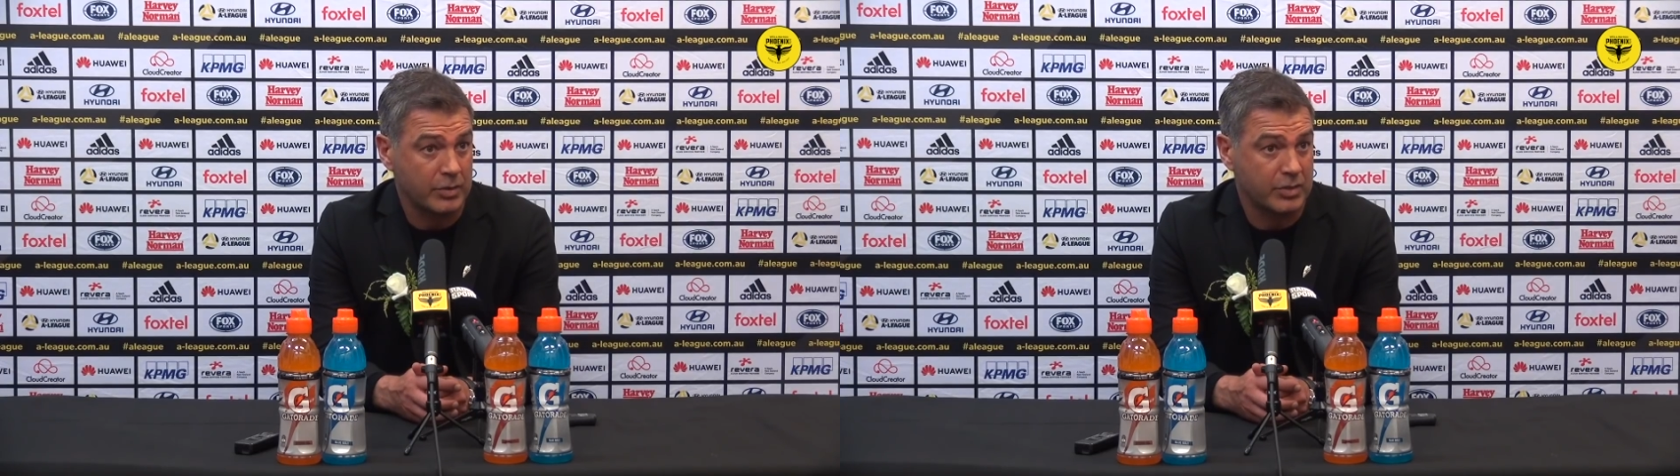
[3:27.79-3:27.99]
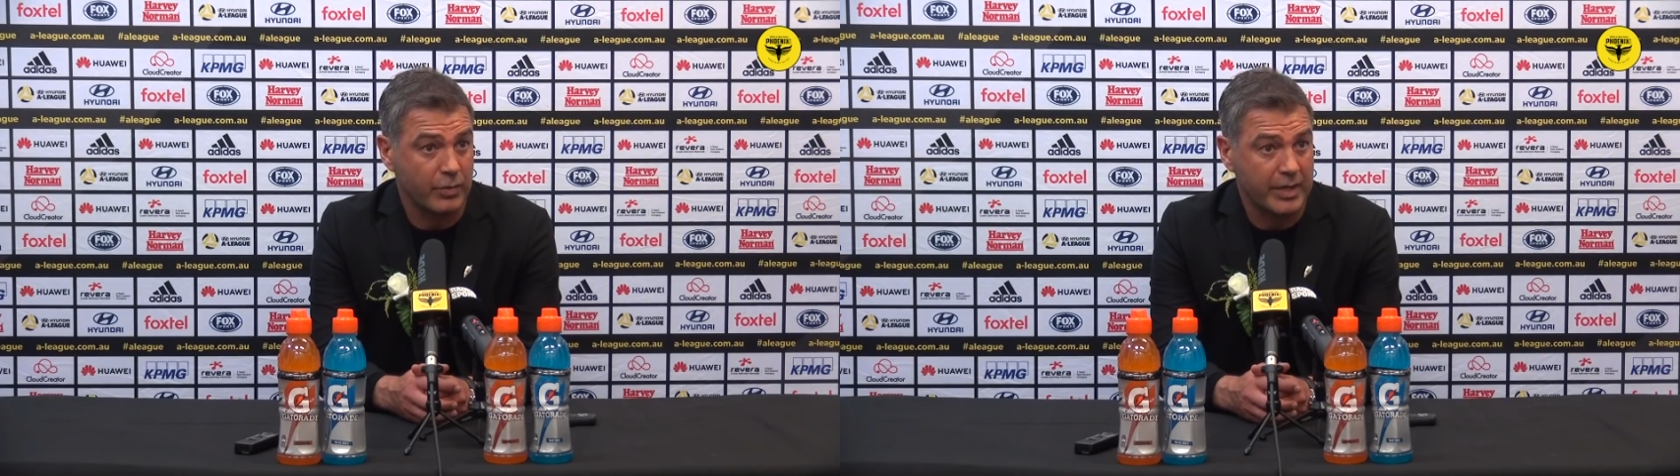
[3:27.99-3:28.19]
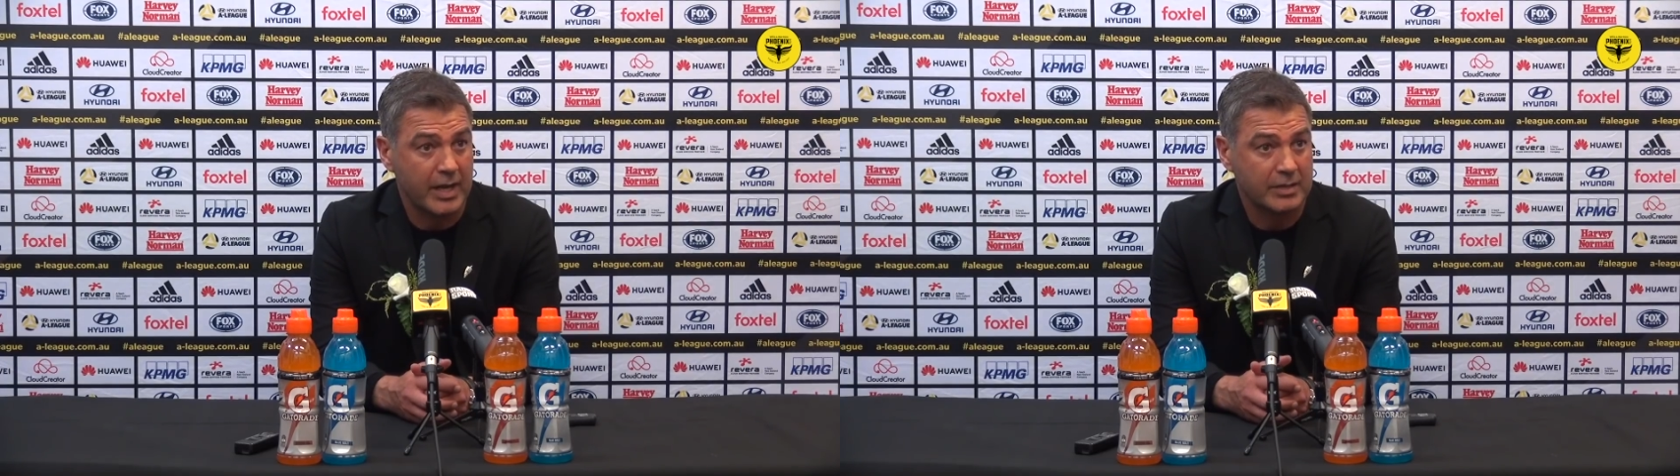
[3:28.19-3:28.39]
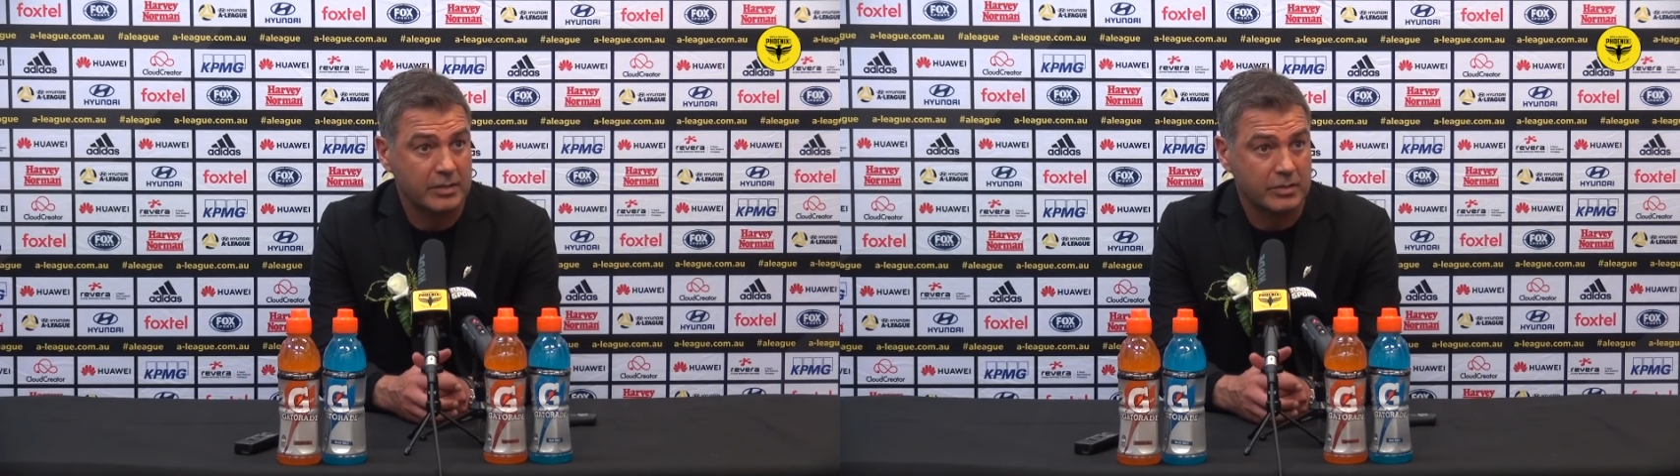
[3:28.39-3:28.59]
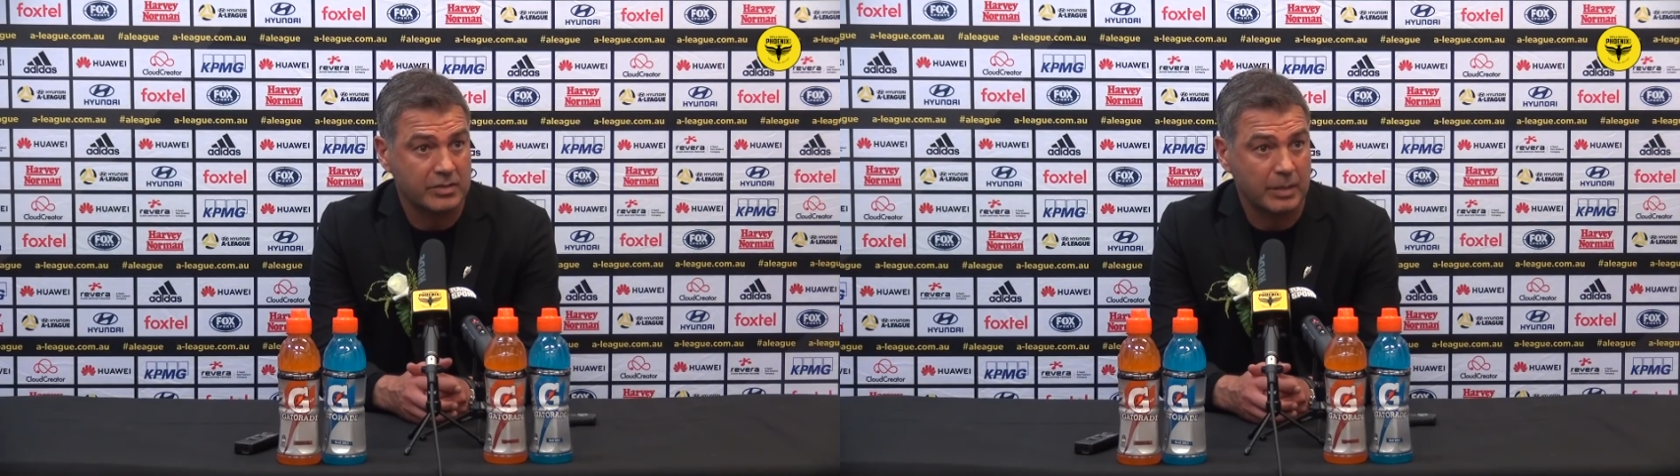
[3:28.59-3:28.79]
to
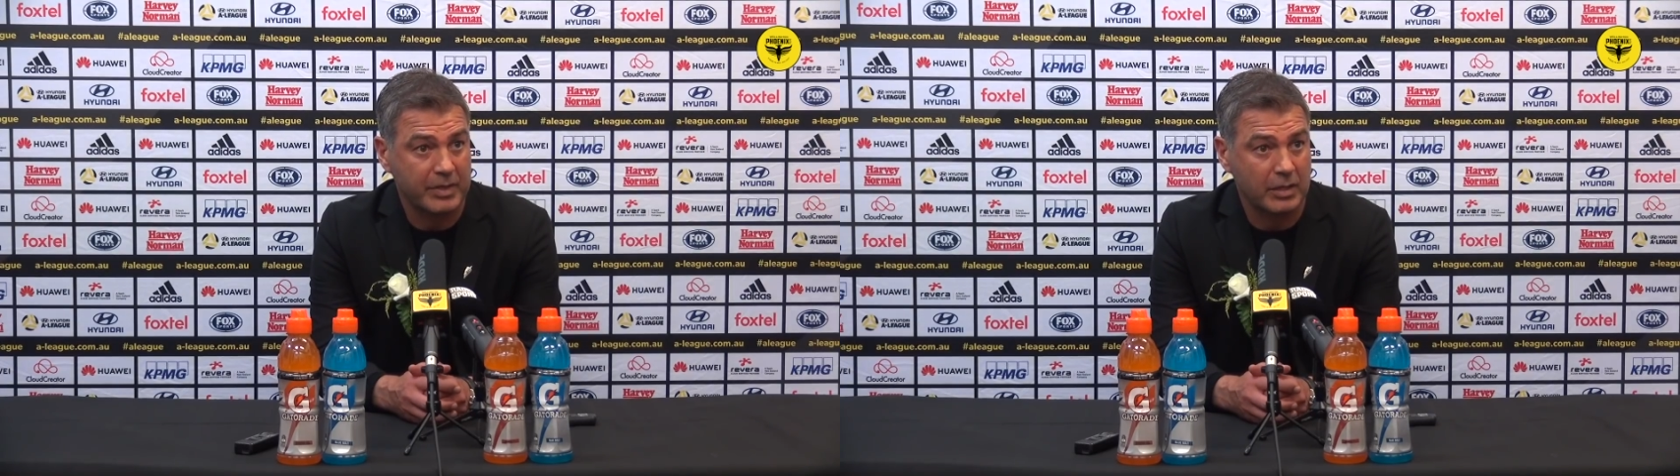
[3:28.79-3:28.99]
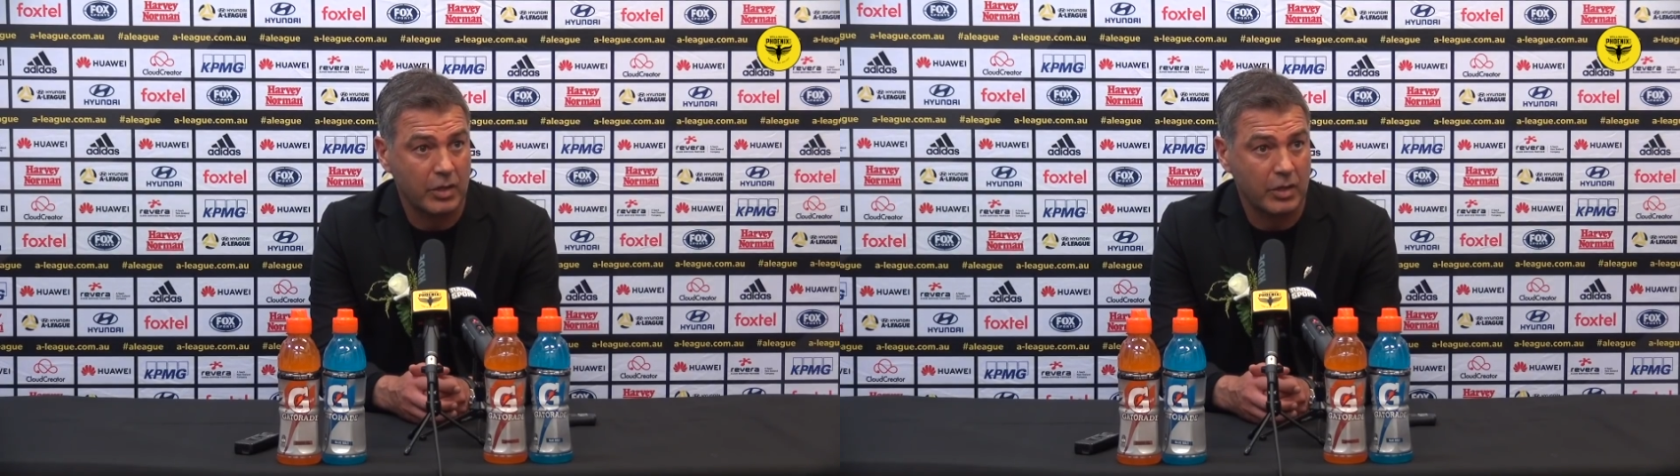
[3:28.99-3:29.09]
react to something